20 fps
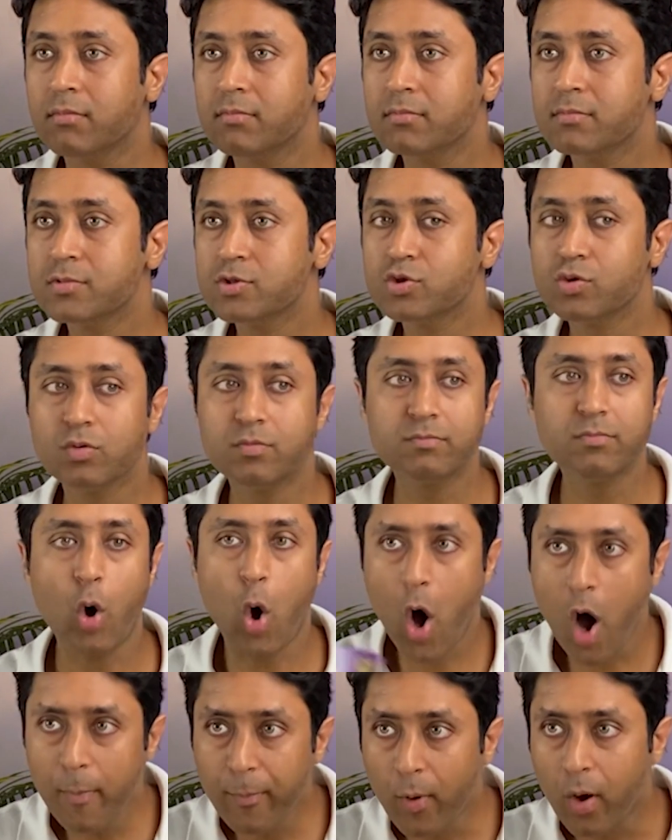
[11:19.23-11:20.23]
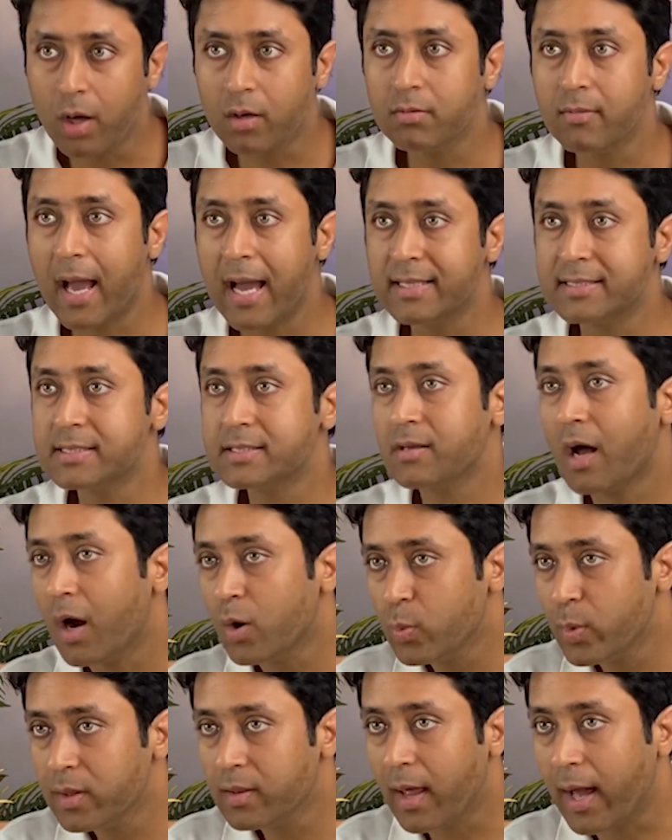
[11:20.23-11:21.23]
So hop on and start
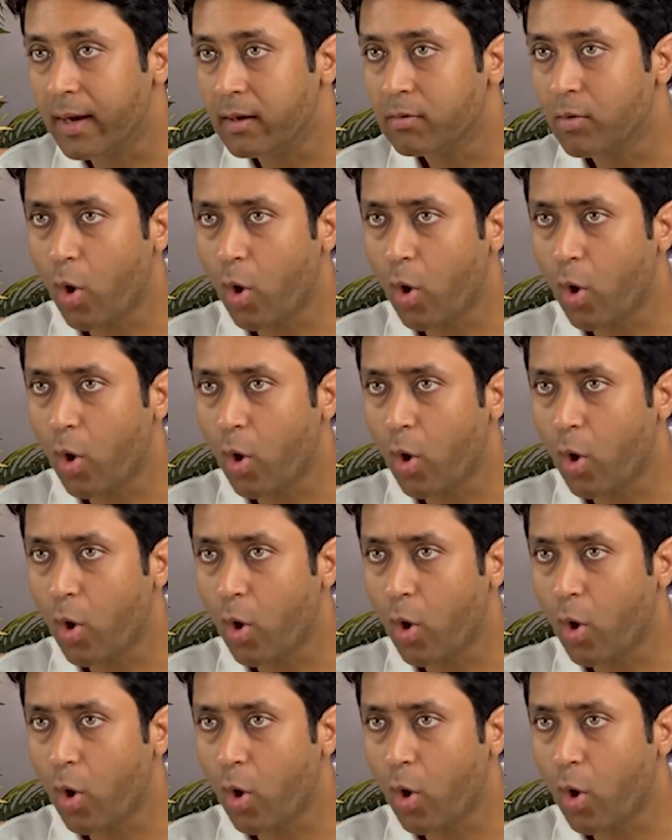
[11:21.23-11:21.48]
with that